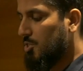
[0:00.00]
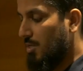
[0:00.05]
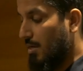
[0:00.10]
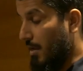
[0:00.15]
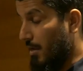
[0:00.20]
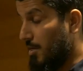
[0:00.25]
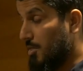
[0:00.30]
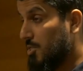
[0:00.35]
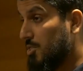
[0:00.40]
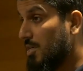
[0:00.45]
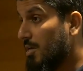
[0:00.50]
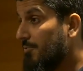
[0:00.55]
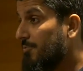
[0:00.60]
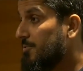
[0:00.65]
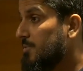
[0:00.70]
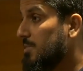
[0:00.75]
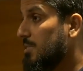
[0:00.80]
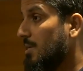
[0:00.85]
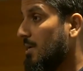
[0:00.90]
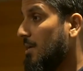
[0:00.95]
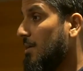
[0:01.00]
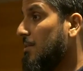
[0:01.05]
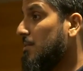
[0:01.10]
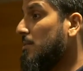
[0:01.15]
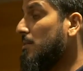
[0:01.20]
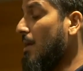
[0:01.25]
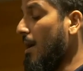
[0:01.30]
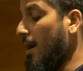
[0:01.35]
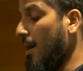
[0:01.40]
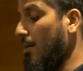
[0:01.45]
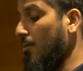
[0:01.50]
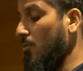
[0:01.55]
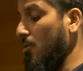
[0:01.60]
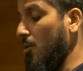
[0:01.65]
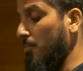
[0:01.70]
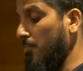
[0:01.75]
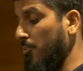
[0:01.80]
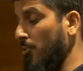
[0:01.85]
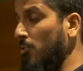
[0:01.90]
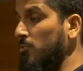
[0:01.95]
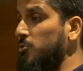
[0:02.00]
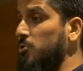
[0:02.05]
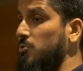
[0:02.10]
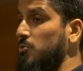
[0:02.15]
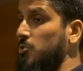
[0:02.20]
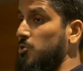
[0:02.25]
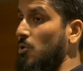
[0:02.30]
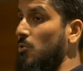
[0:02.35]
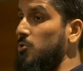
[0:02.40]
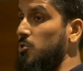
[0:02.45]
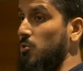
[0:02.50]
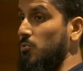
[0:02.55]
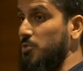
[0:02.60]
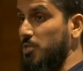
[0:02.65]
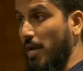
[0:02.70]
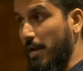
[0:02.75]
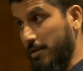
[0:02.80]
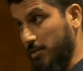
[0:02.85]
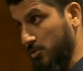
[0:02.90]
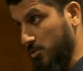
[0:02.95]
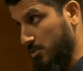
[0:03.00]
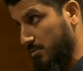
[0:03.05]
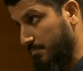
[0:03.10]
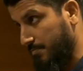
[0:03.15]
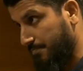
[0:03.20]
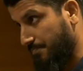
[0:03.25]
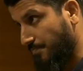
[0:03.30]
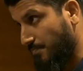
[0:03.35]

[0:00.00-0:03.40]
a shift in our approach to social change.